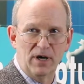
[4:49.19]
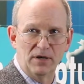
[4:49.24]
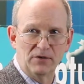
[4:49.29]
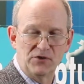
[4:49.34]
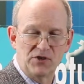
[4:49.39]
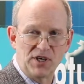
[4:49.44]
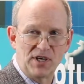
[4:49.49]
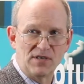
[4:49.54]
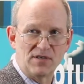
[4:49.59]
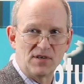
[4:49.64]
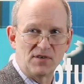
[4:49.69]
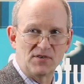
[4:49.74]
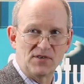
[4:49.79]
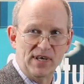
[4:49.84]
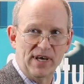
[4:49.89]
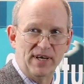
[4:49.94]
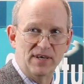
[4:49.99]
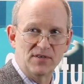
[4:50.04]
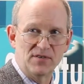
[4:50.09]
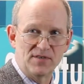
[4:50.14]
Jesus
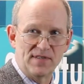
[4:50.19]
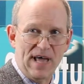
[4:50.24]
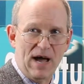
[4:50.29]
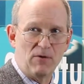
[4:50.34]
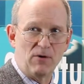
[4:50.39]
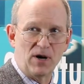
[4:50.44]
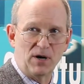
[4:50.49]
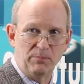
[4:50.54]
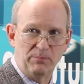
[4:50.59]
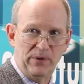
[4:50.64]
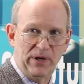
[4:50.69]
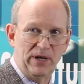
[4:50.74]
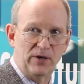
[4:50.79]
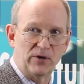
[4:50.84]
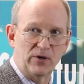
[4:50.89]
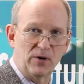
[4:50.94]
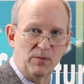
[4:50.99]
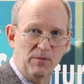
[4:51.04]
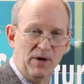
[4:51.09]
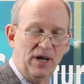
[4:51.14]
says, thou art
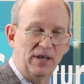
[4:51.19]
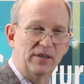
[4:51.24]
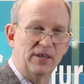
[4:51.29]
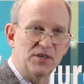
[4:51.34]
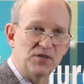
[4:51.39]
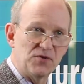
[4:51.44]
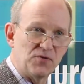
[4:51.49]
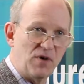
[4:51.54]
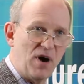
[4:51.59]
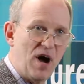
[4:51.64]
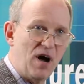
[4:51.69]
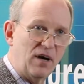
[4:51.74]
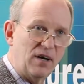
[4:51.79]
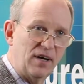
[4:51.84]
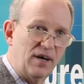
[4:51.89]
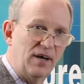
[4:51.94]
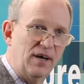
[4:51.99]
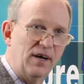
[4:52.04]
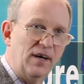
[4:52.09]
Peter, upon this rock